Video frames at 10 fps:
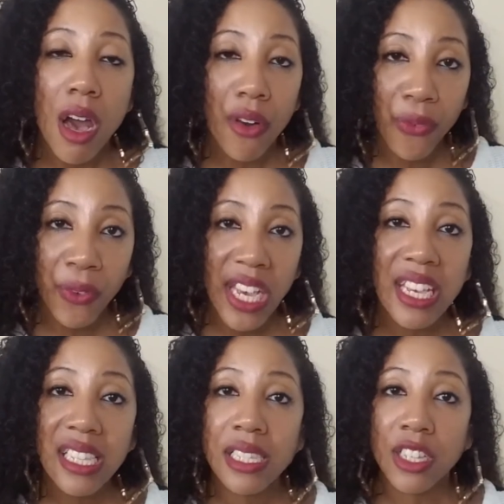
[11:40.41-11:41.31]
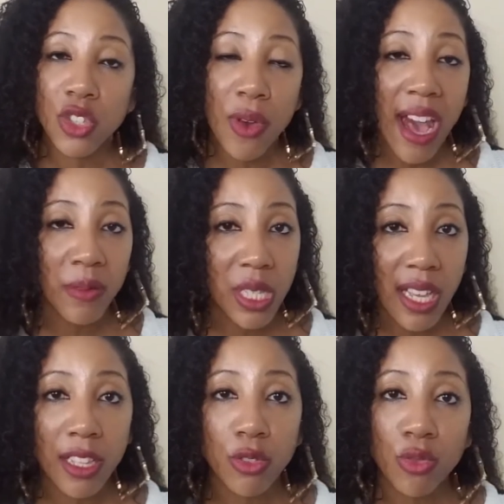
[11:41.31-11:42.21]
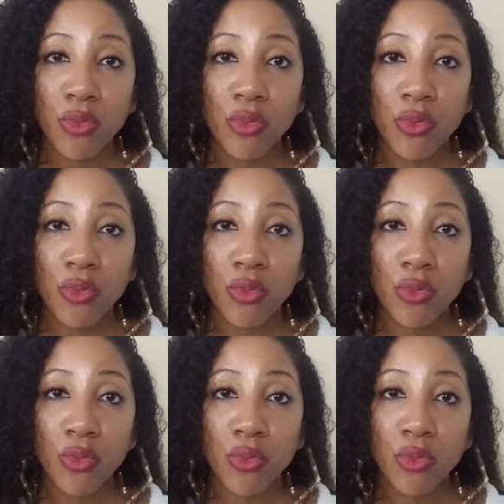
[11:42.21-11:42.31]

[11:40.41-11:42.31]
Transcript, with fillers: a phase that you have to get through,